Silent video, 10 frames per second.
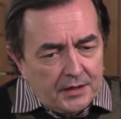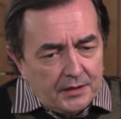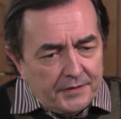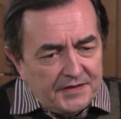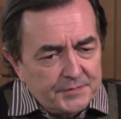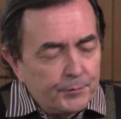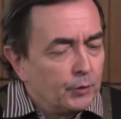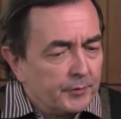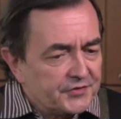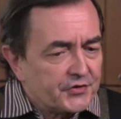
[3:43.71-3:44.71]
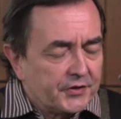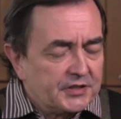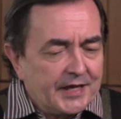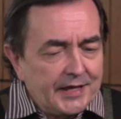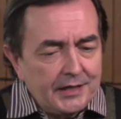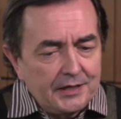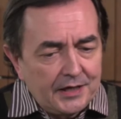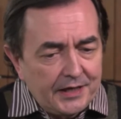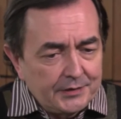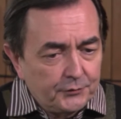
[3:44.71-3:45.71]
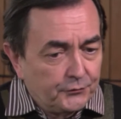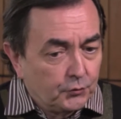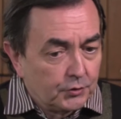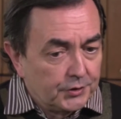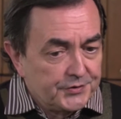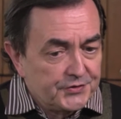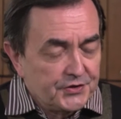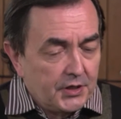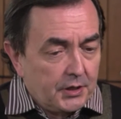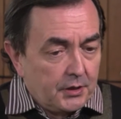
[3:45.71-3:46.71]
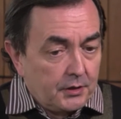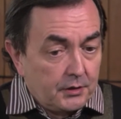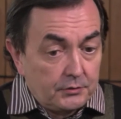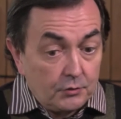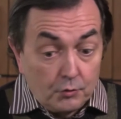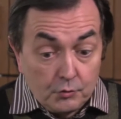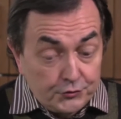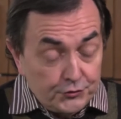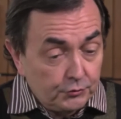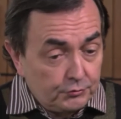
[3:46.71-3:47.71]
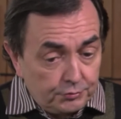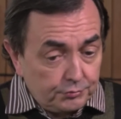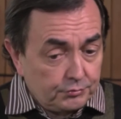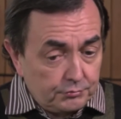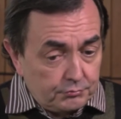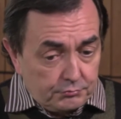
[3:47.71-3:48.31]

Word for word: uh, these moments of the day, and of course, uh, also to